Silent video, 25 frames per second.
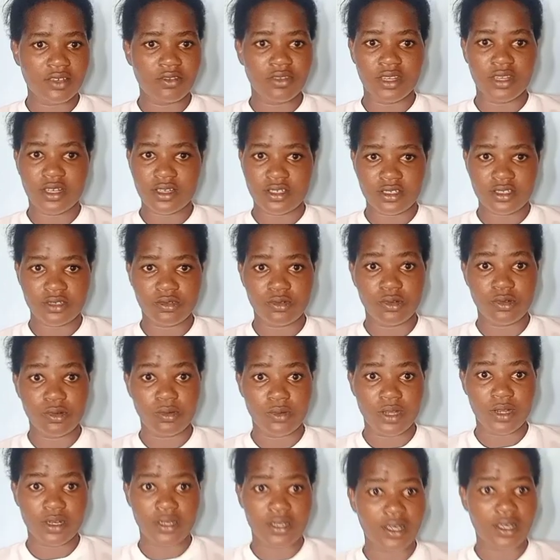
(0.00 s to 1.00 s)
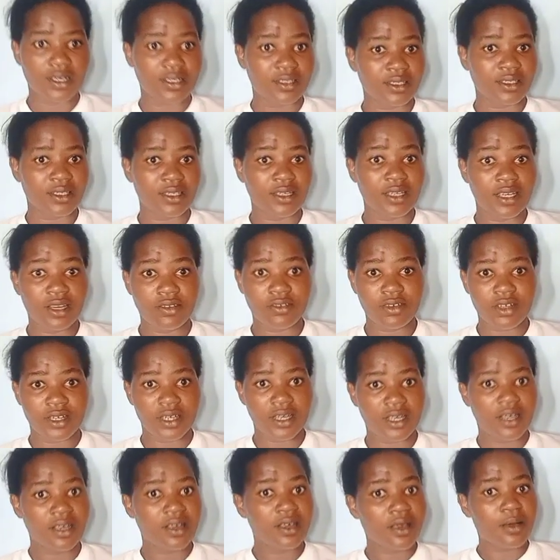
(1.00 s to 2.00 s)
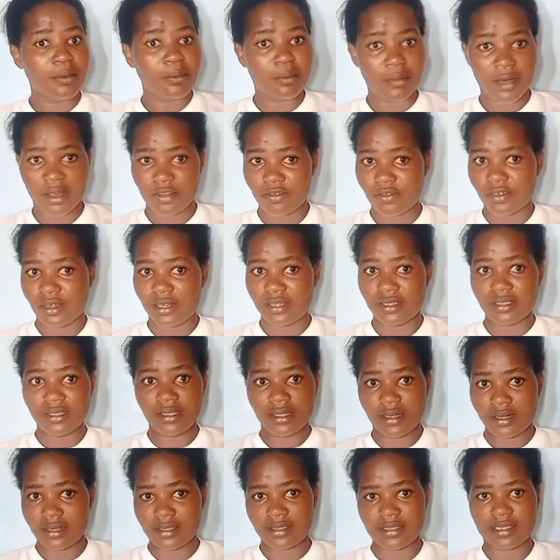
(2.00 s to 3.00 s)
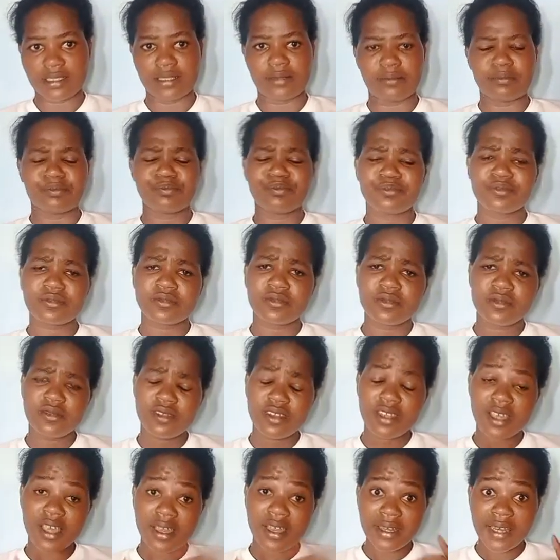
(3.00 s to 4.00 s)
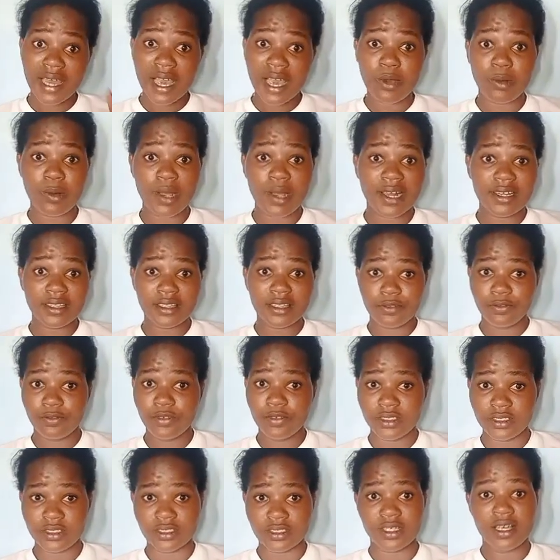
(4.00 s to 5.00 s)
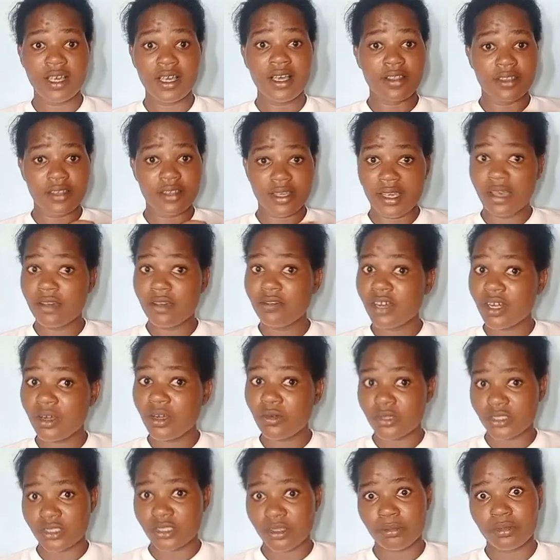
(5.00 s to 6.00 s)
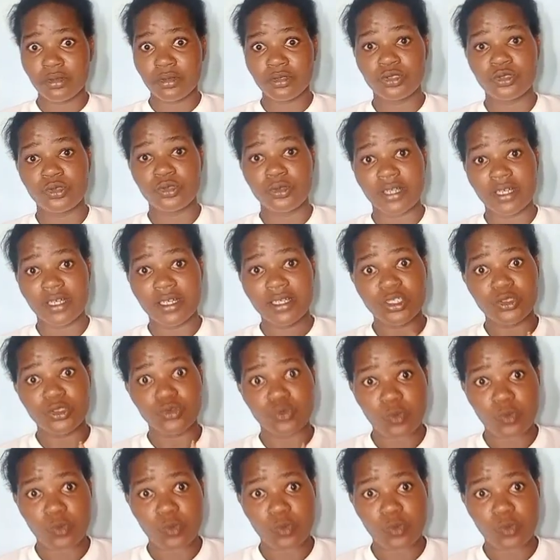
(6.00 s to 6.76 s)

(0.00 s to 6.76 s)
even a single word, and the governor marveled greatly. Now, at the feast, the governor was supposed to release